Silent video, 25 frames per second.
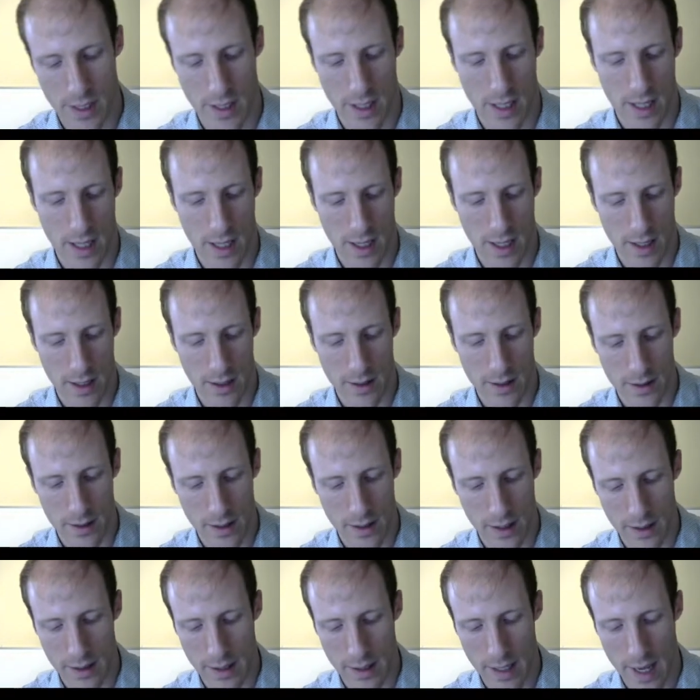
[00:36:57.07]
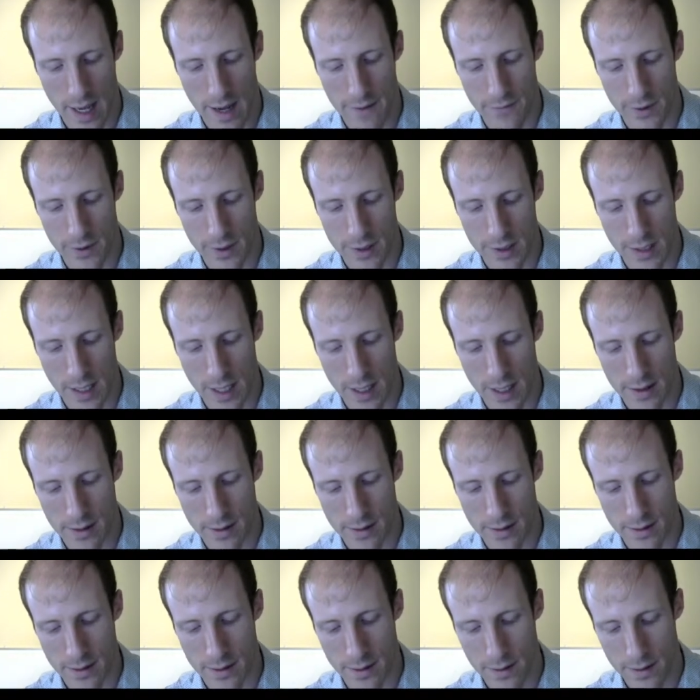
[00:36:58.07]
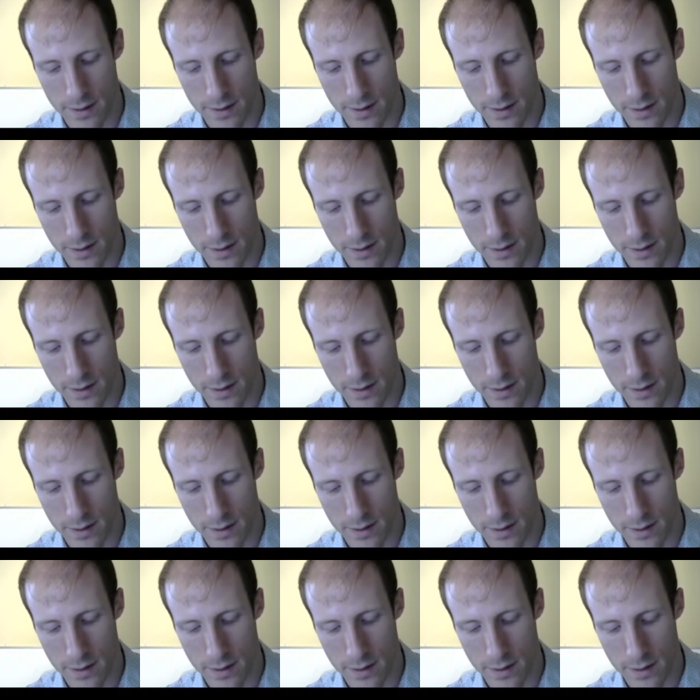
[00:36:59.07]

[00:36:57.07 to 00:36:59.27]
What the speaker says: And in the average case,